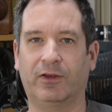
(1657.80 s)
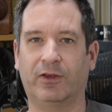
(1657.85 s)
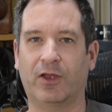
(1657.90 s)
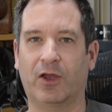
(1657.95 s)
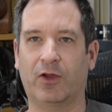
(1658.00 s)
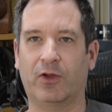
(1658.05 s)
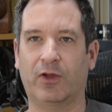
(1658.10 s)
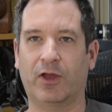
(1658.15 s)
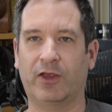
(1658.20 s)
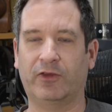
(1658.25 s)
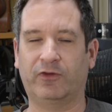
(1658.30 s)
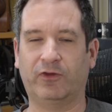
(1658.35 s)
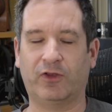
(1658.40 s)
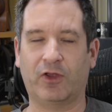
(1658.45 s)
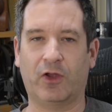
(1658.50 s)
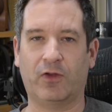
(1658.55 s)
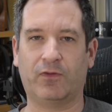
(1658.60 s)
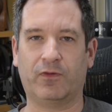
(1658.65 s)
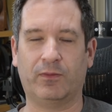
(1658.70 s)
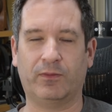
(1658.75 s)
go as you
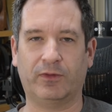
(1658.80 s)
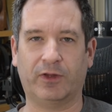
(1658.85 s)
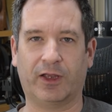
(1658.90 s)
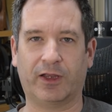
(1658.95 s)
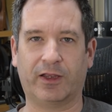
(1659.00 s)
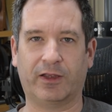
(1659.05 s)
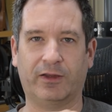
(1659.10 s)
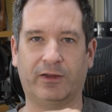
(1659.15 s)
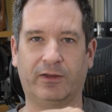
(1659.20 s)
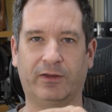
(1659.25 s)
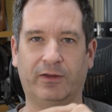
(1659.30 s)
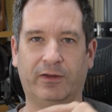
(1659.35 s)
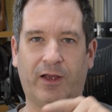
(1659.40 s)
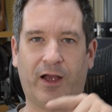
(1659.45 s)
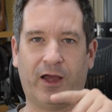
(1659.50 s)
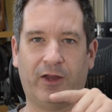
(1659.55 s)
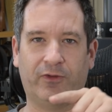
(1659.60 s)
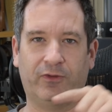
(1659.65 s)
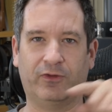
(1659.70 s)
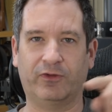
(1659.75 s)
go from like
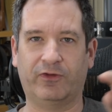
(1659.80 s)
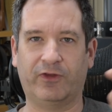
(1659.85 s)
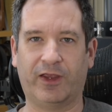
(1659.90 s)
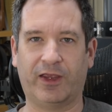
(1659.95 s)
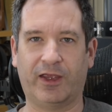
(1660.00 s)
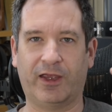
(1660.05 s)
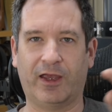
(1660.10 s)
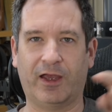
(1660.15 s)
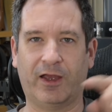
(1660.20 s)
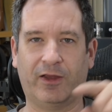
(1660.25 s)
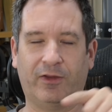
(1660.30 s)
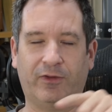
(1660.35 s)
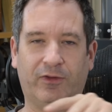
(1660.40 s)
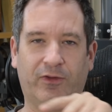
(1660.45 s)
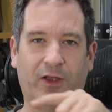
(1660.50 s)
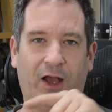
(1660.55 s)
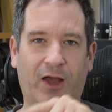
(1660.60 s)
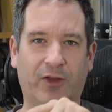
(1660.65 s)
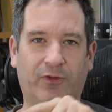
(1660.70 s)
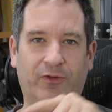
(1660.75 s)
100 to
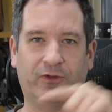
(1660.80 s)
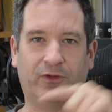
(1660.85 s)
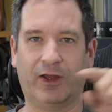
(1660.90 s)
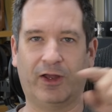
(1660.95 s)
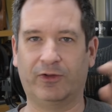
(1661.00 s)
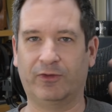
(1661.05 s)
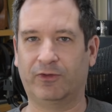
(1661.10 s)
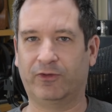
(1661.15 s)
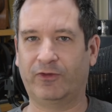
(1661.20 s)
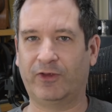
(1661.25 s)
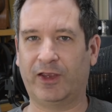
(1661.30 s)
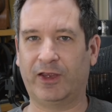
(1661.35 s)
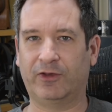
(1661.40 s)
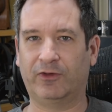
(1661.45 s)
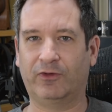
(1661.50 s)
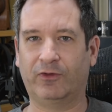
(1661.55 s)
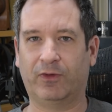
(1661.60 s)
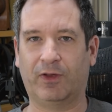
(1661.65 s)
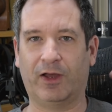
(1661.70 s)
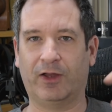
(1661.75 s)

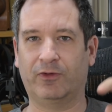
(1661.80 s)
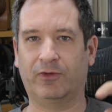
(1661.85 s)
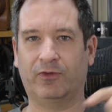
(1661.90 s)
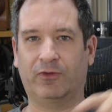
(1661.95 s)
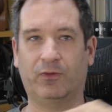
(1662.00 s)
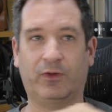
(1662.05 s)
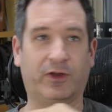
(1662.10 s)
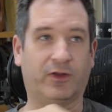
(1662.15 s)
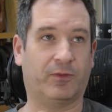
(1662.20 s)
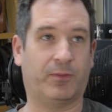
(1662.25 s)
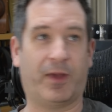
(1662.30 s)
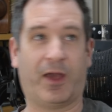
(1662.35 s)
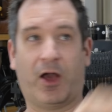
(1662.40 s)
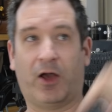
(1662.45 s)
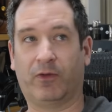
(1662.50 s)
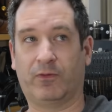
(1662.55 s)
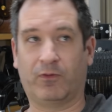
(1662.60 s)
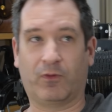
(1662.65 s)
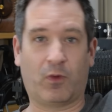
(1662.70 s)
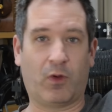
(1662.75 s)
110 to 120. The
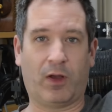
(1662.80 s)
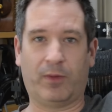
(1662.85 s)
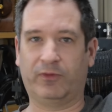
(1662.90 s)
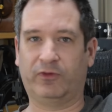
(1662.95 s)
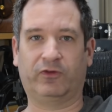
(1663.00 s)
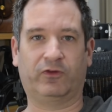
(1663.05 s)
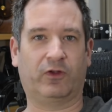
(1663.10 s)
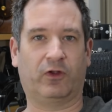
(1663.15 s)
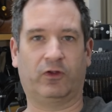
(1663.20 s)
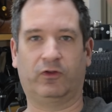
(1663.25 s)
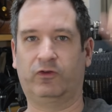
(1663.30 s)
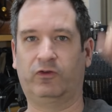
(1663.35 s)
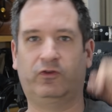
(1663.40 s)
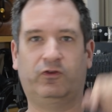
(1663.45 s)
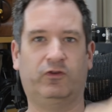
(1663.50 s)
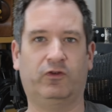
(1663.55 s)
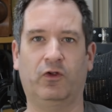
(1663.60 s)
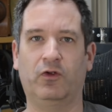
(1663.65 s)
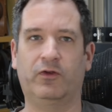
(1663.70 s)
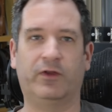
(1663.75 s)
power requirements just go
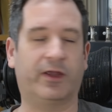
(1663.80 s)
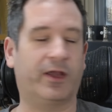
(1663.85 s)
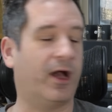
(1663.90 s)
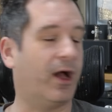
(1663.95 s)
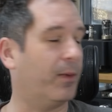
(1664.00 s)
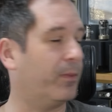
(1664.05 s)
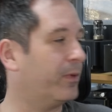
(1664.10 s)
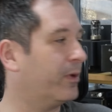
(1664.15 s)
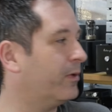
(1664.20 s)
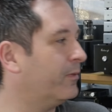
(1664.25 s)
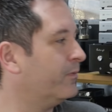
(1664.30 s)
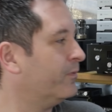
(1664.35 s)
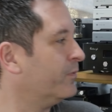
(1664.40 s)
shooting up.